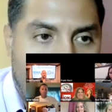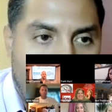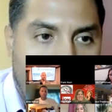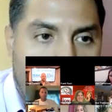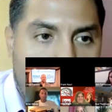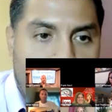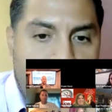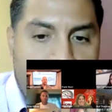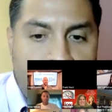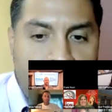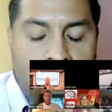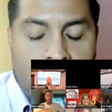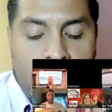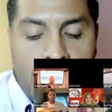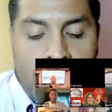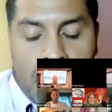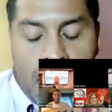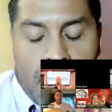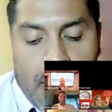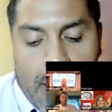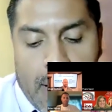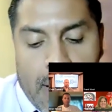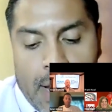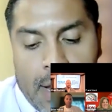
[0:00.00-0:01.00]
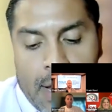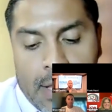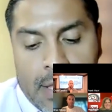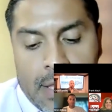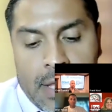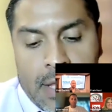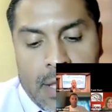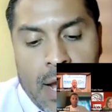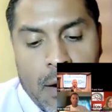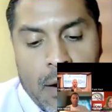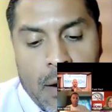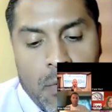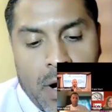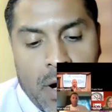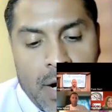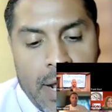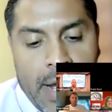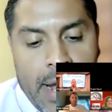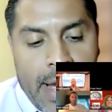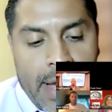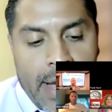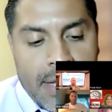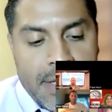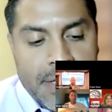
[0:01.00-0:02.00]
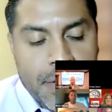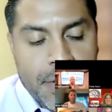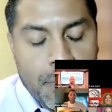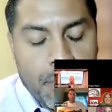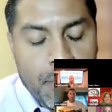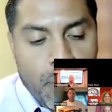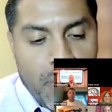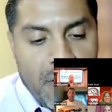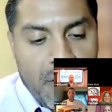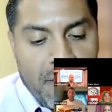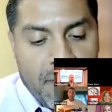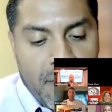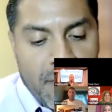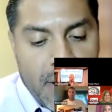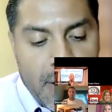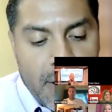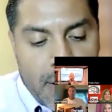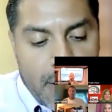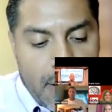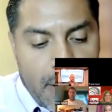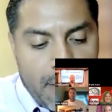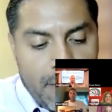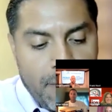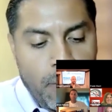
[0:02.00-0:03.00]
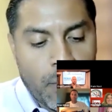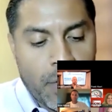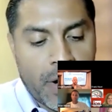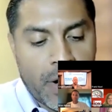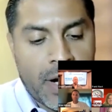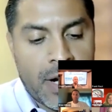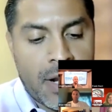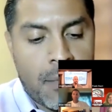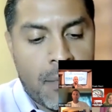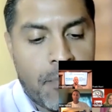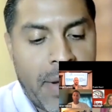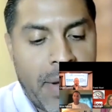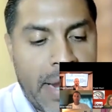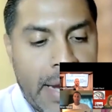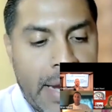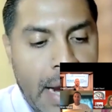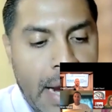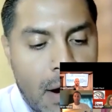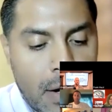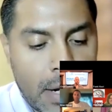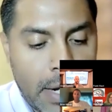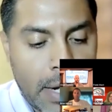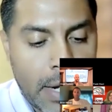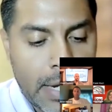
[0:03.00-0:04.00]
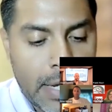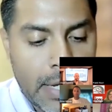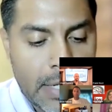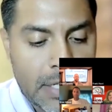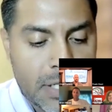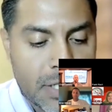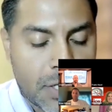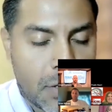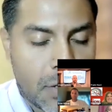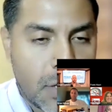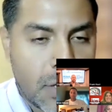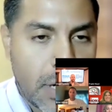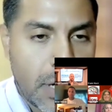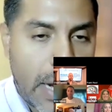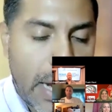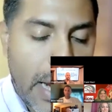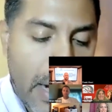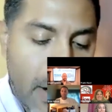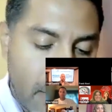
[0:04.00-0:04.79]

the course, and I wanted to ask you briefly, if we're going to pick out a certain